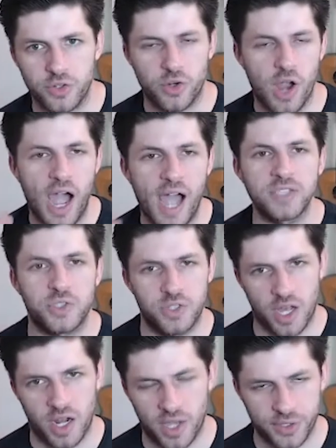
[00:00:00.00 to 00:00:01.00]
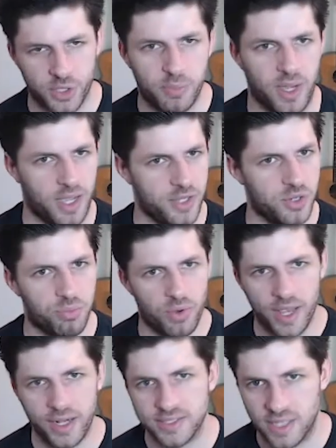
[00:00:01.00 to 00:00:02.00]
eyes are not occupied, your
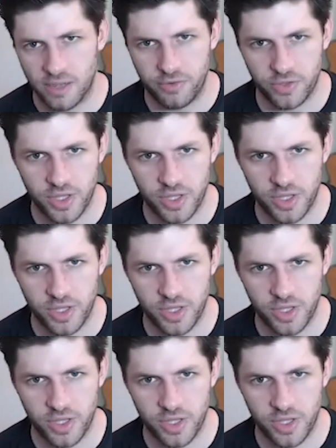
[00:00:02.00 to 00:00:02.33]
brain is not fully